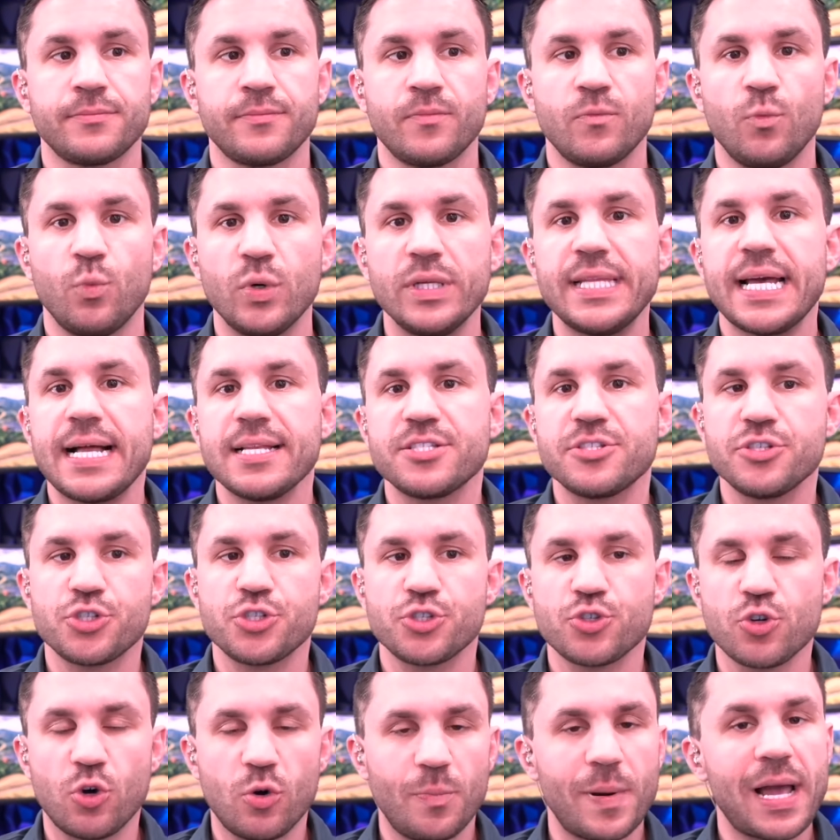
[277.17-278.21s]
when that's the
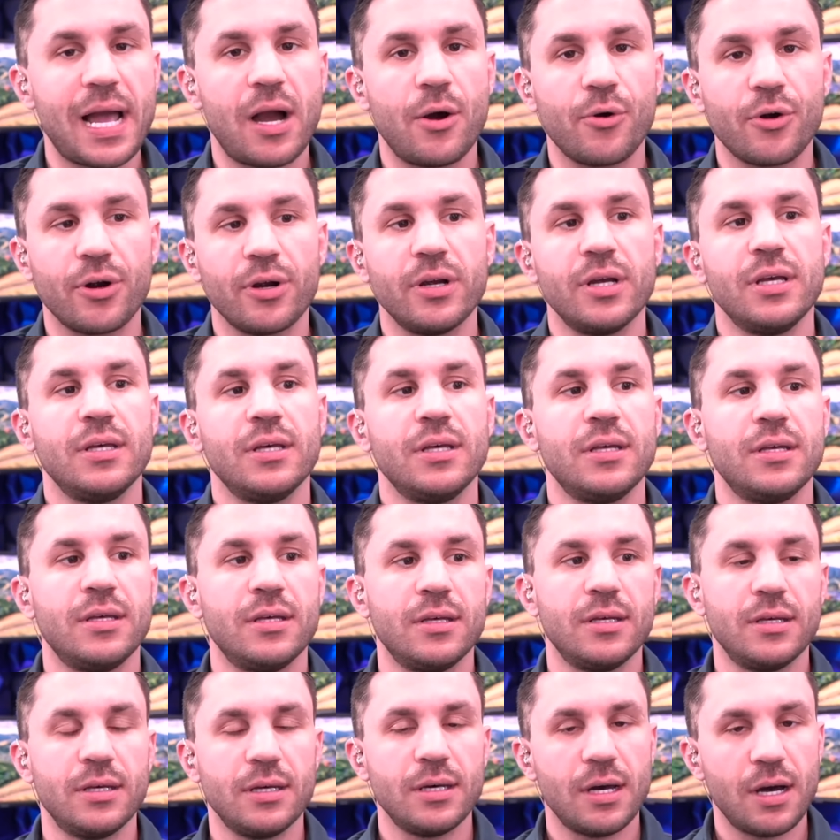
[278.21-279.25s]
sole power
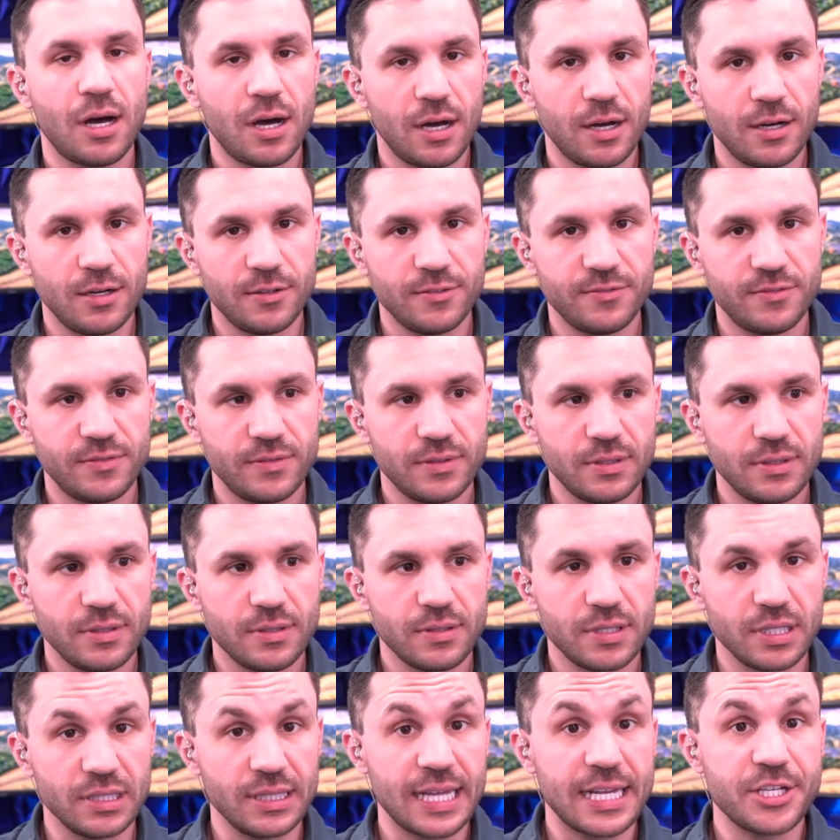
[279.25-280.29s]
of
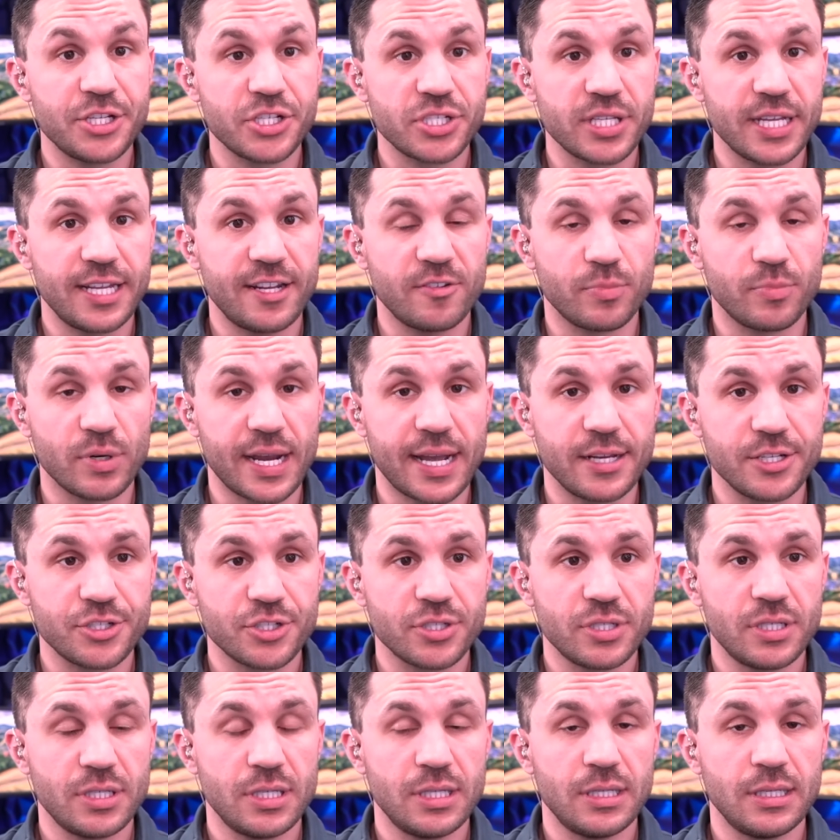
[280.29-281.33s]
the legislative branch?
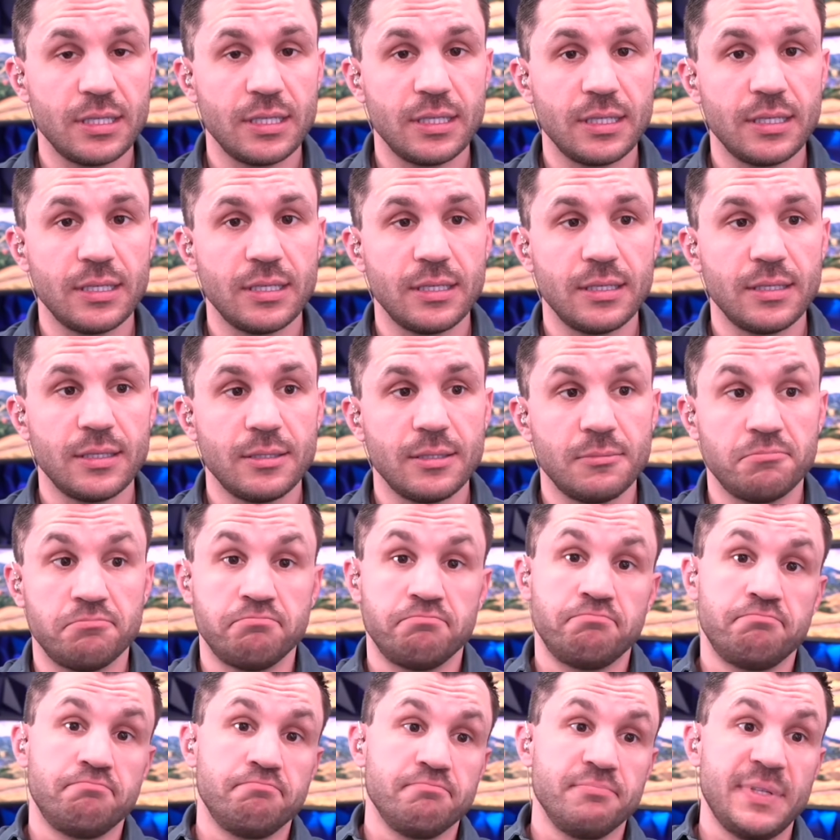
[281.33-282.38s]

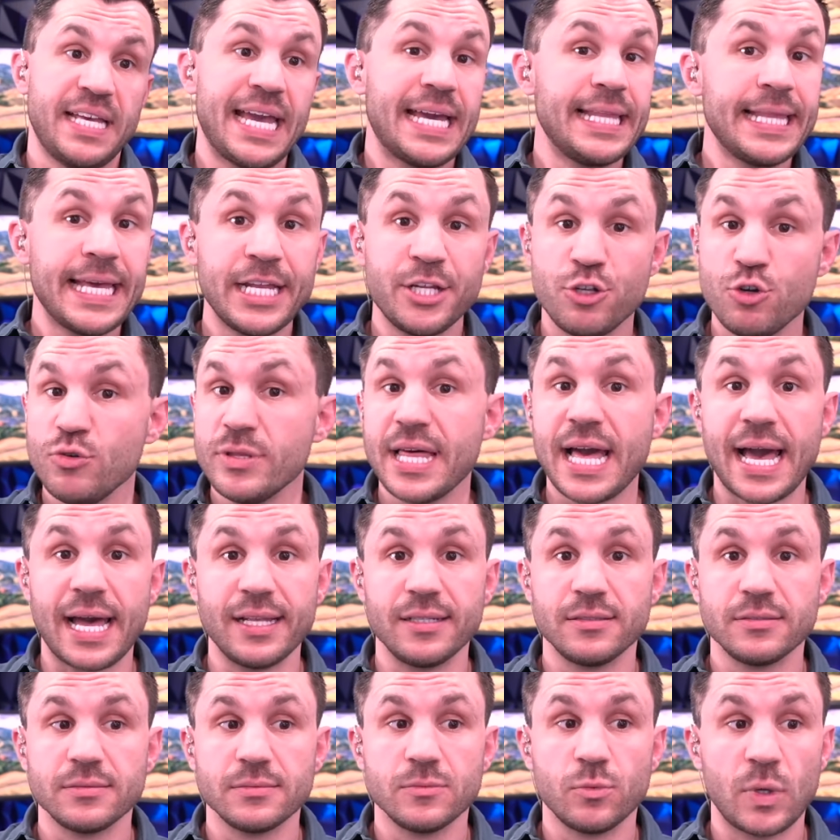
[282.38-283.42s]
Can they do that?
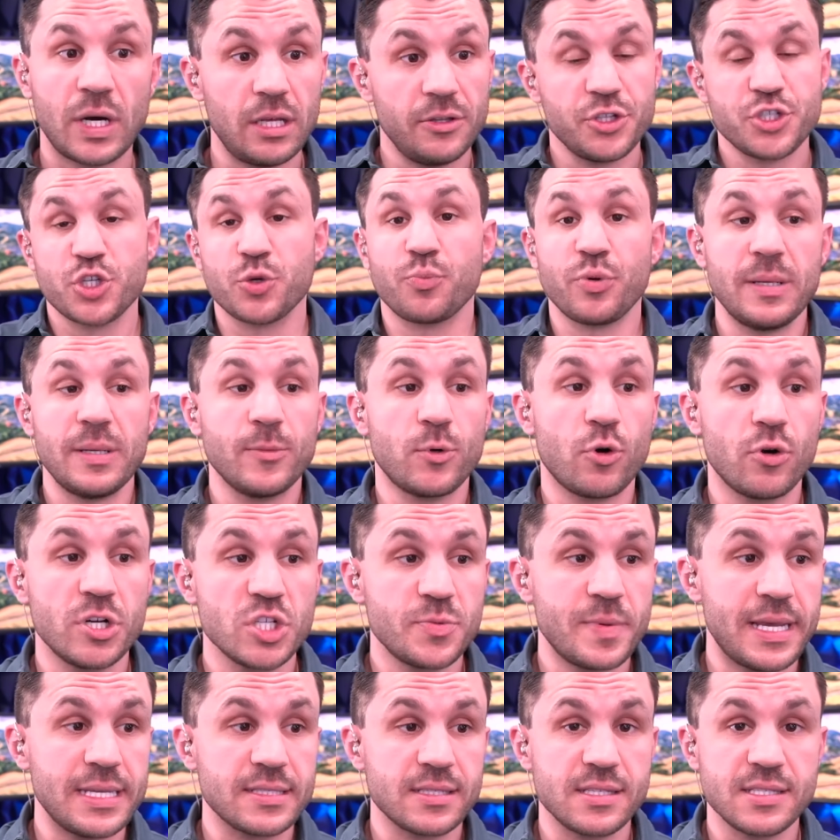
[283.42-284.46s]
Well, the Supreme Court is
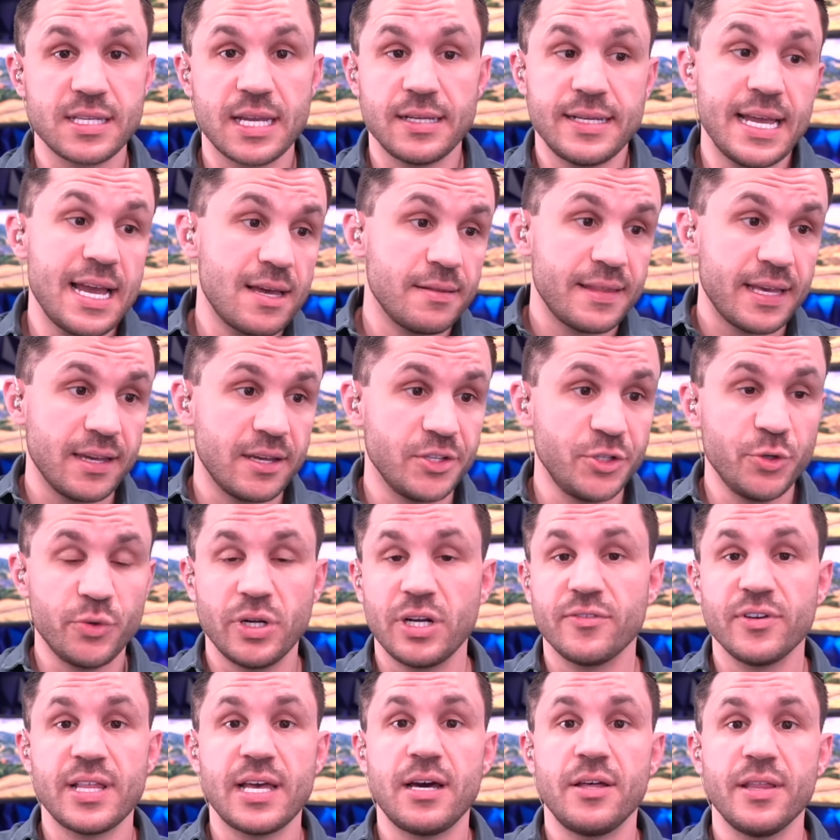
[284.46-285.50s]
basically saying, yeah, they can do
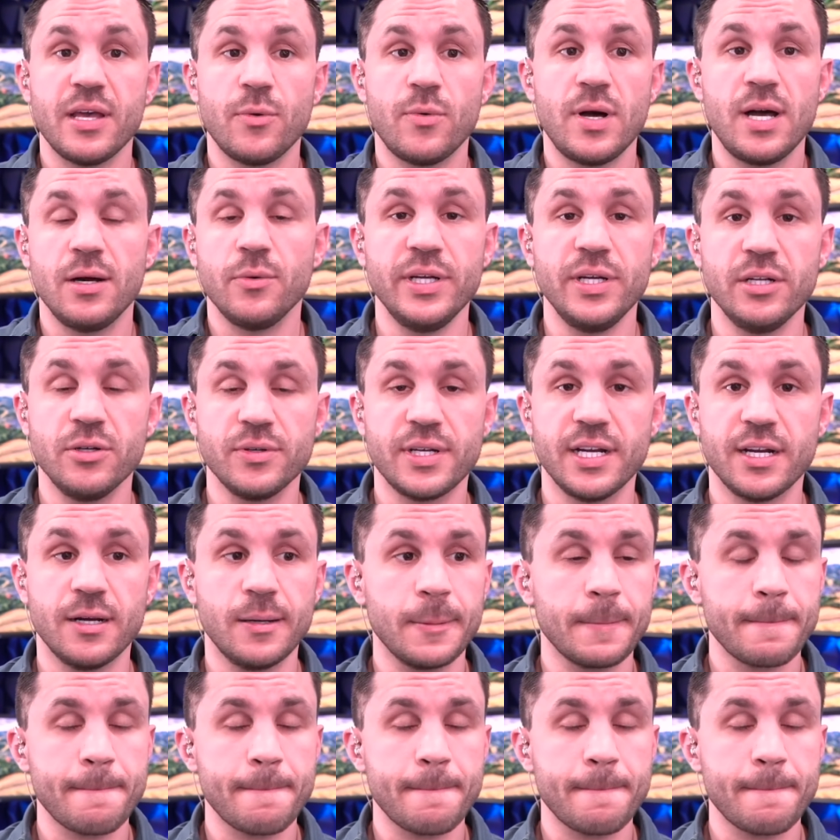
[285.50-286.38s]
whatever the hell they want. We don't care.